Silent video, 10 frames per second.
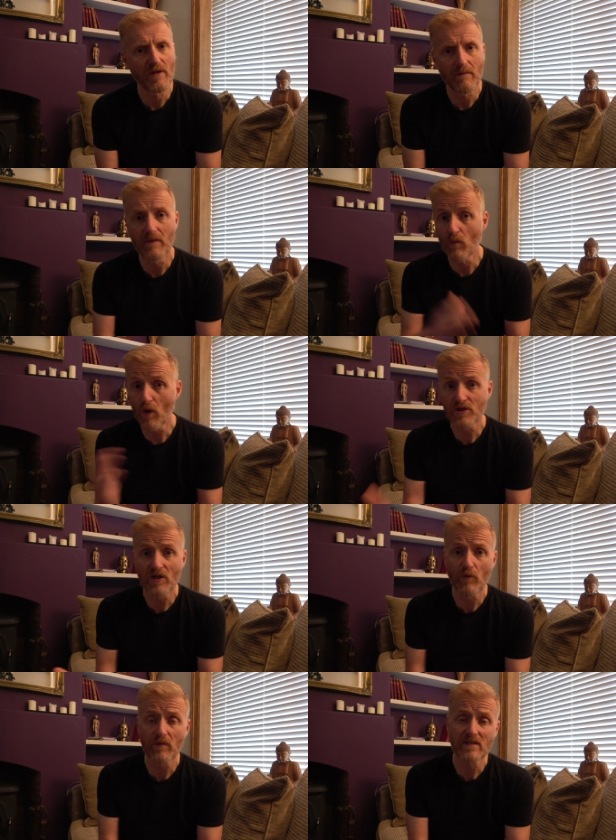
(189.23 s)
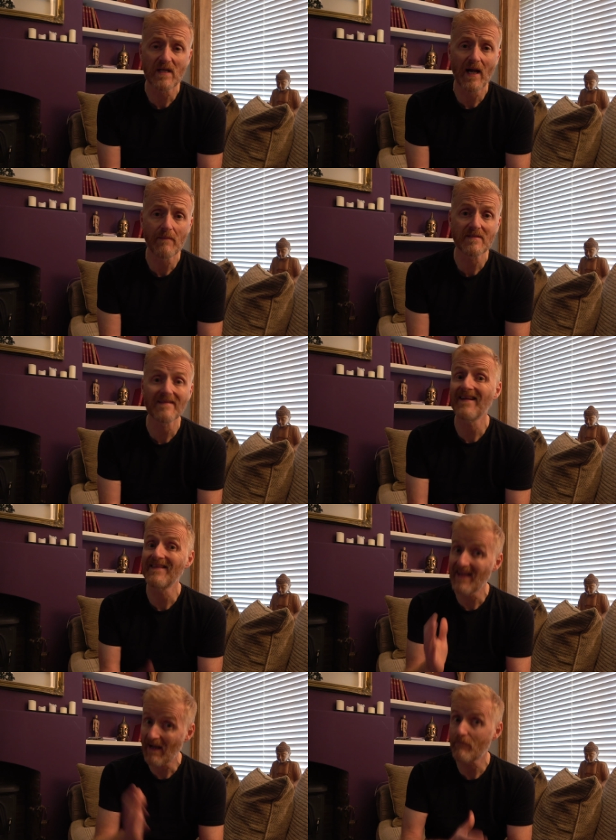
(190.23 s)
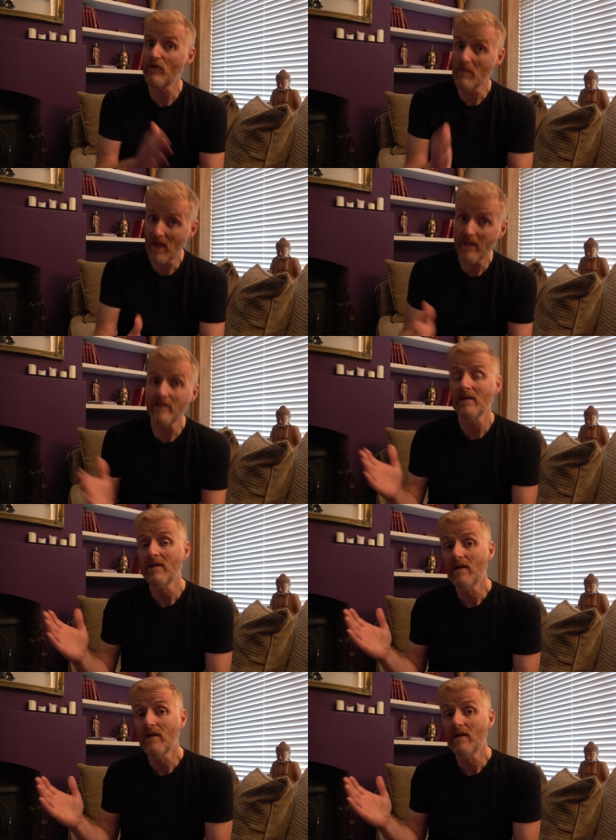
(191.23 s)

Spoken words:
when they've been washed a couple of times, and they have remained